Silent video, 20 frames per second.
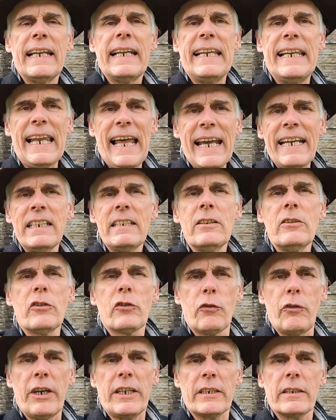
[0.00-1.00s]

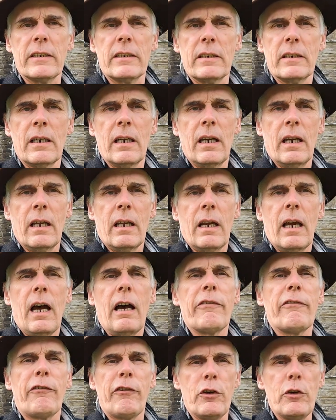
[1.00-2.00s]
Lines Written
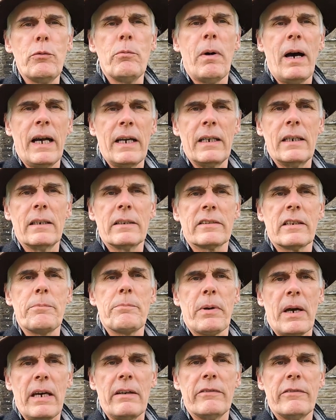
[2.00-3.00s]
a Few Miles
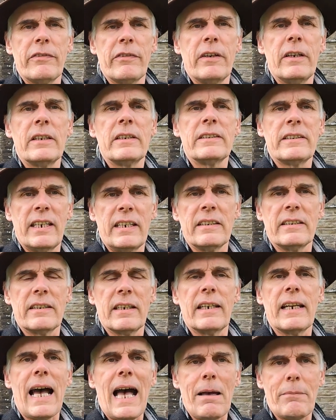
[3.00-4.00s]
Above
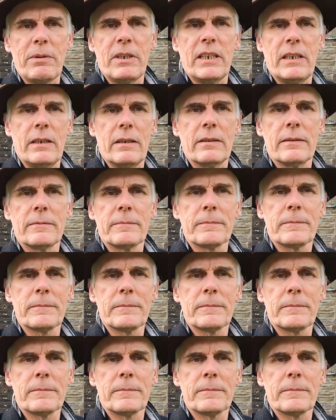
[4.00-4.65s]
Tintern Abbey.